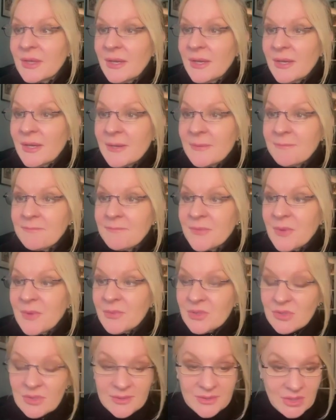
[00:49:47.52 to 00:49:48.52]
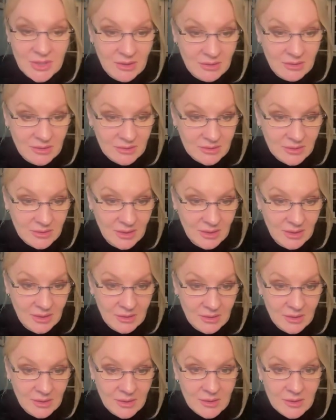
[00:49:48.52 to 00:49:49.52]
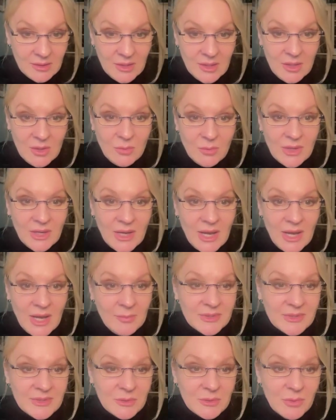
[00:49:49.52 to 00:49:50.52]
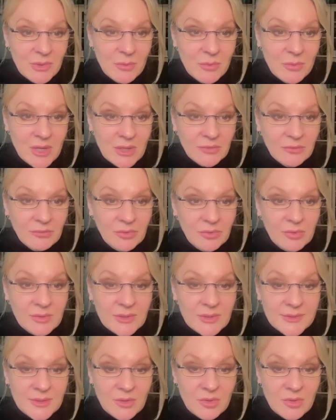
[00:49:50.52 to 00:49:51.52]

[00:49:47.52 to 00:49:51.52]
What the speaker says: let me just share this again here. What happens as we work through this